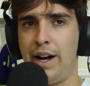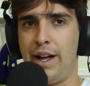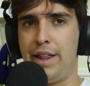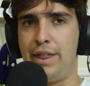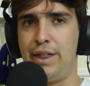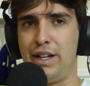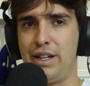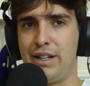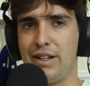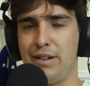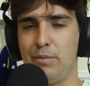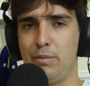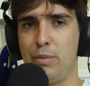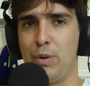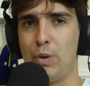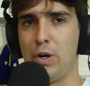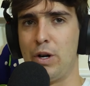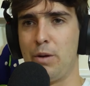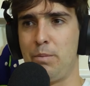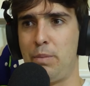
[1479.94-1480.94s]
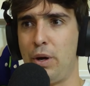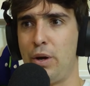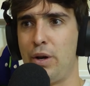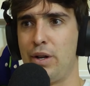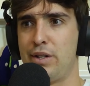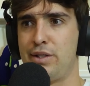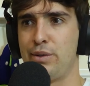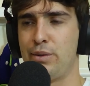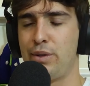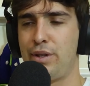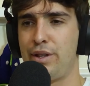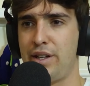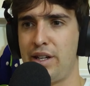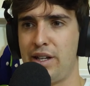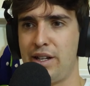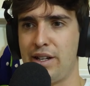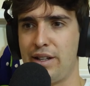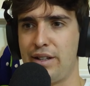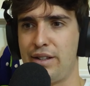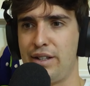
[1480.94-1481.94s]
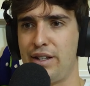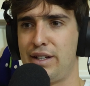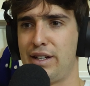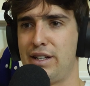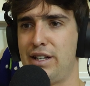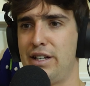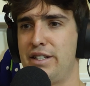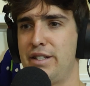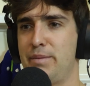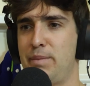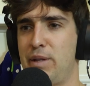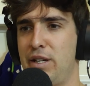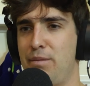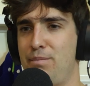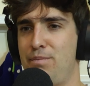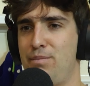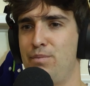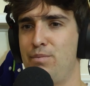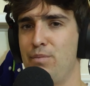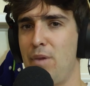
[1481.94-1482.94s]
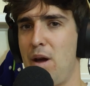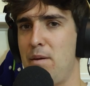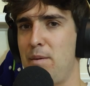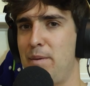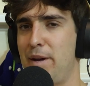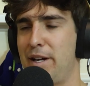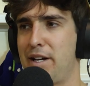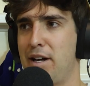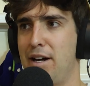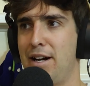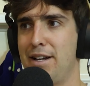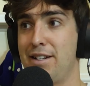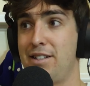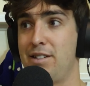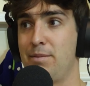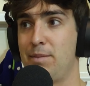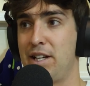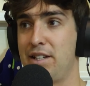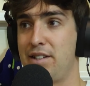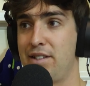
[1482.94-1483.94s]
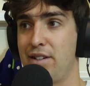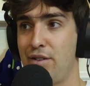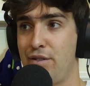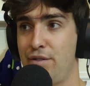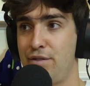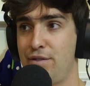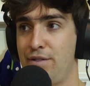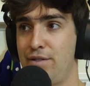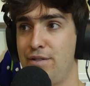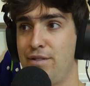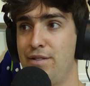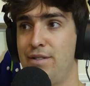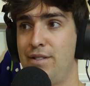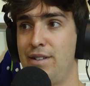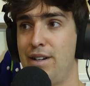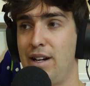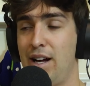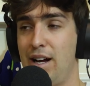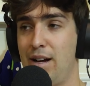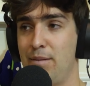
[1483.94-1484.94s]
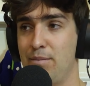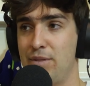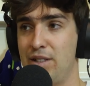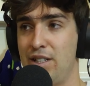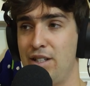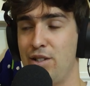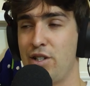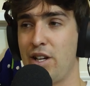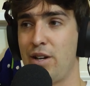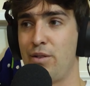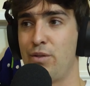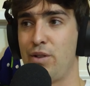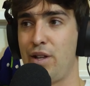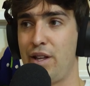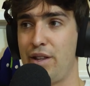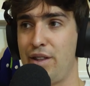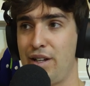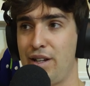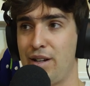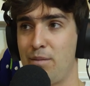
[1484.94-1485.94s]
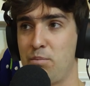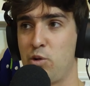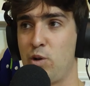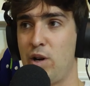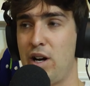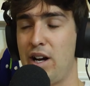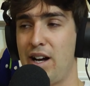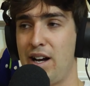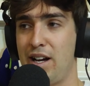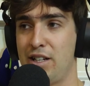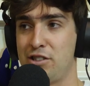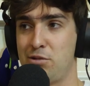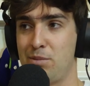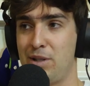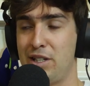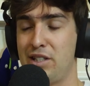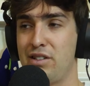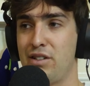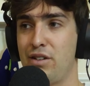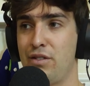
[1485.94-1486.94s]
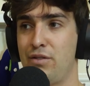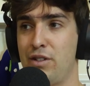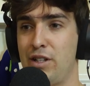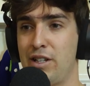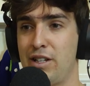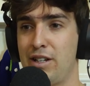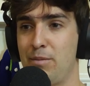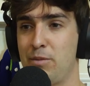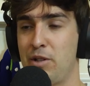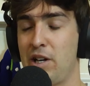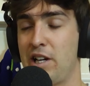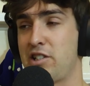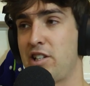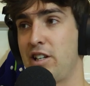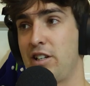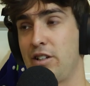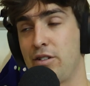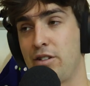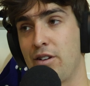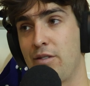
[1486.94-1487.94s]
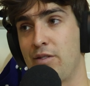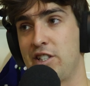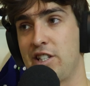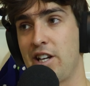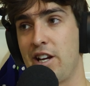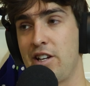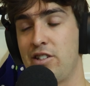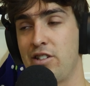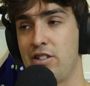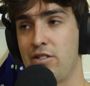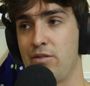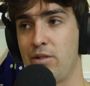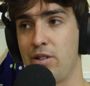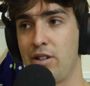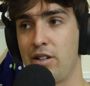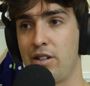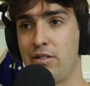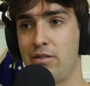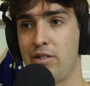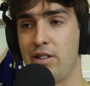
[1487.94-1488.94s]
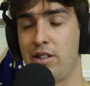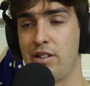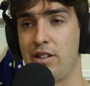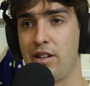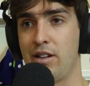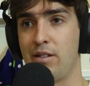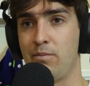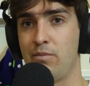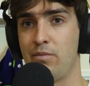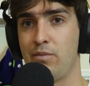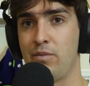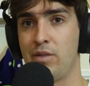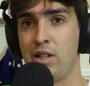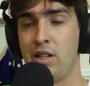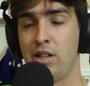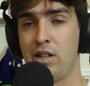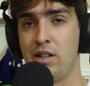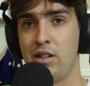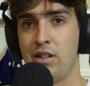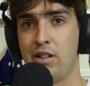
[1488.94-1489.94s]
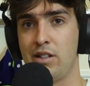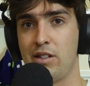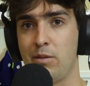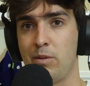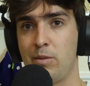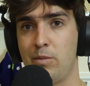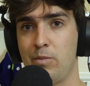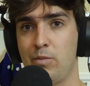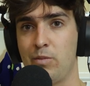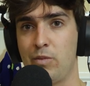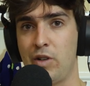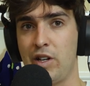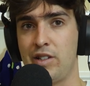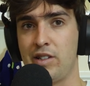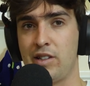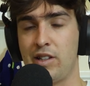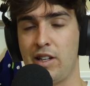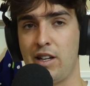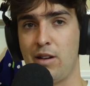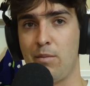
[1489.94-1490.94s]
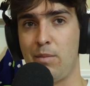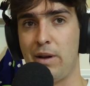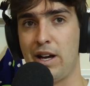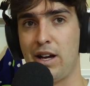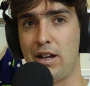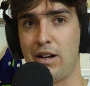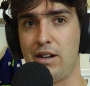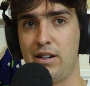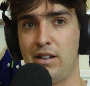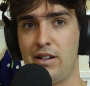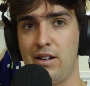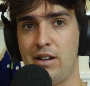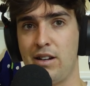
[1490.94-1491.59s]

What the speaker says: think more on a personal thing. I think I need to be maybe a bit kinder to myself in general. I think I'm quite harsh on myself when it comes. I actually had a good conversation at work with someone recently about